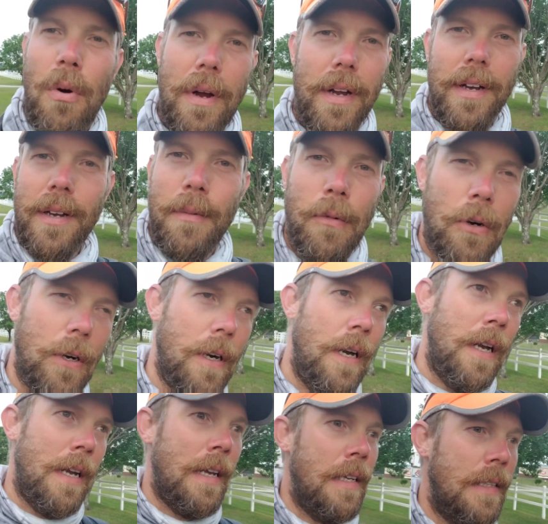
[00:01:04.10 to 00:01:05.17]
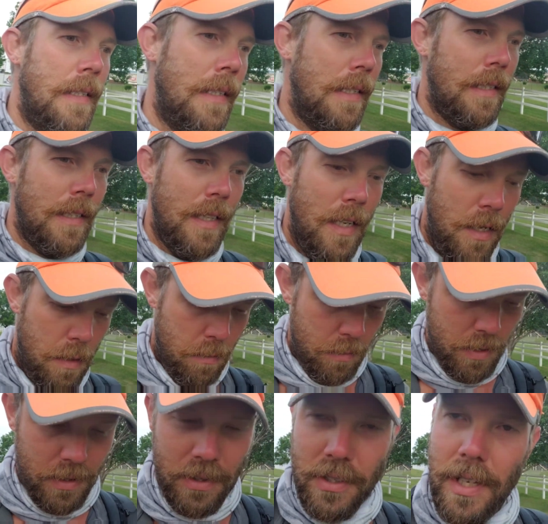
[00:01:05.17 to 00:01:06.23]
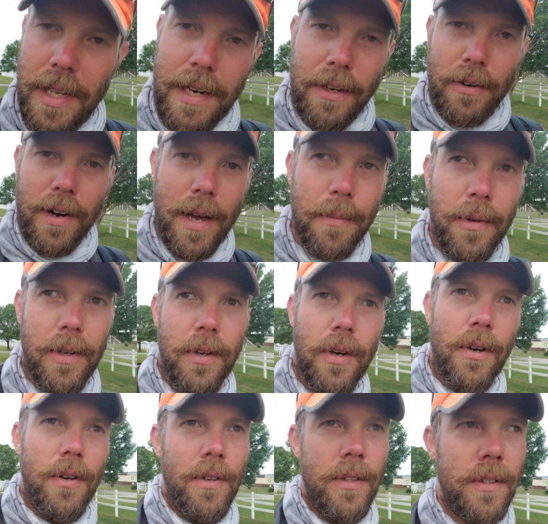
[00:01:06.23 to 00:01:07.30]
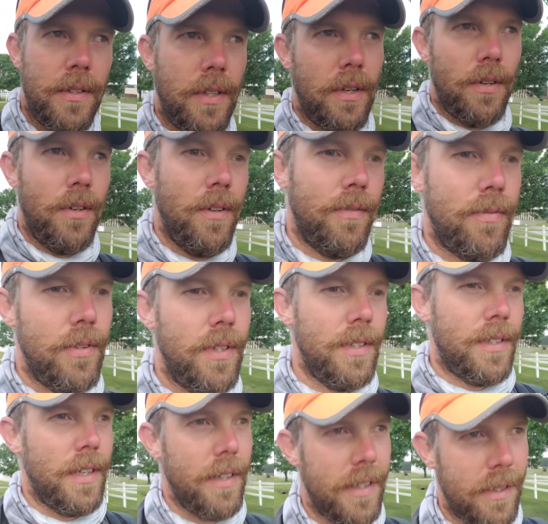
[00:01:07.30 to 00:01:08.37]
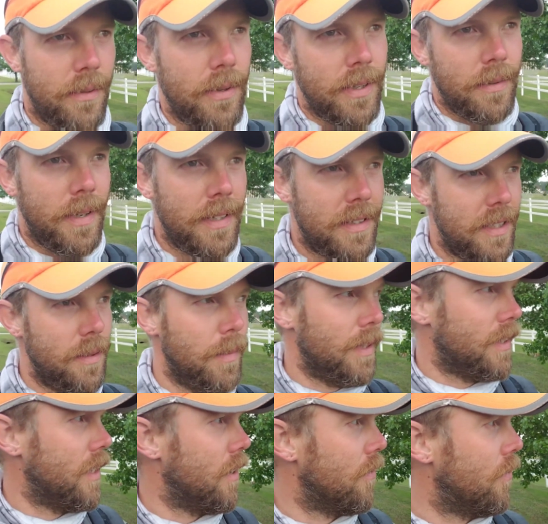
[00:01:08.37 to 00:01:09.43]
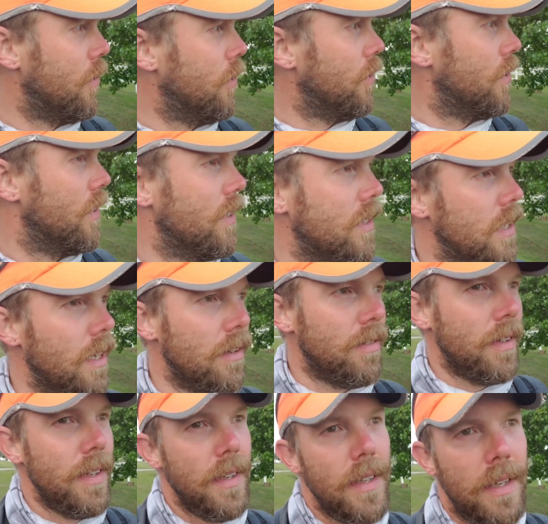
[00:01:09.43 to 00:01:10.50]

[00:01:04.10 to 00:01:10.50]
point anymore. But there's a lot of grab and go. So for this area where I'm not sending myself food and stuff,